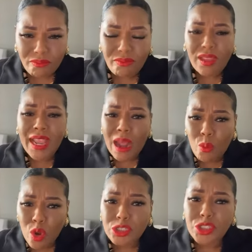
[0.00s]
And I
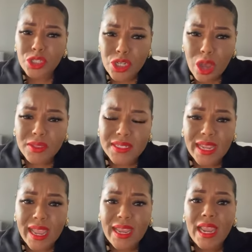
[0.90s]
want you to know
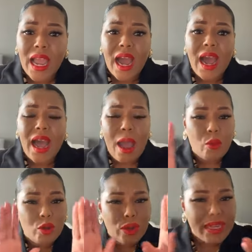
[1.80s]
today, I want
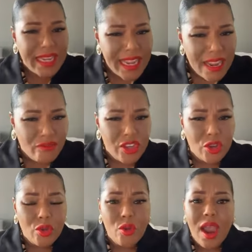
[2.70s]
to relieve
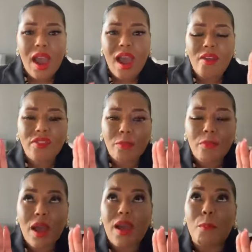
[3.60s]
you of the
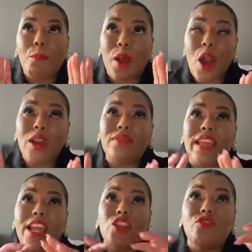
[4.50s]
burden
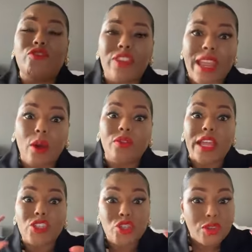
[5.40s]
that you feel
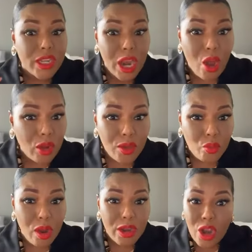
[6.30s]
that you're the only
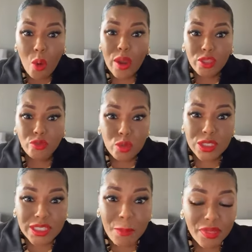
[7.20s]
one going through
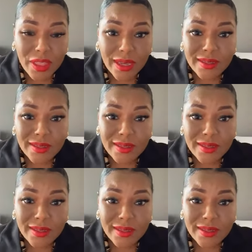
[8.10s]
something.